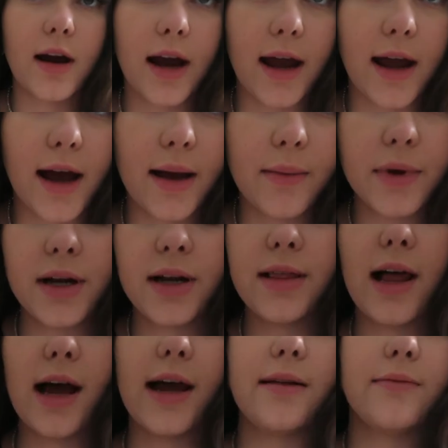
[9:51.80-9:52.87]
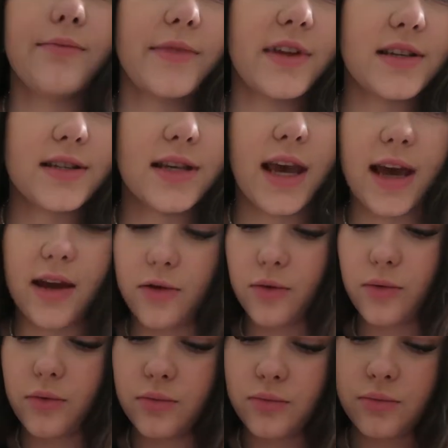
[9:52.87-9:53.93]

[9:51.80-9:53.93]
Okay, I'm gonna light this candle.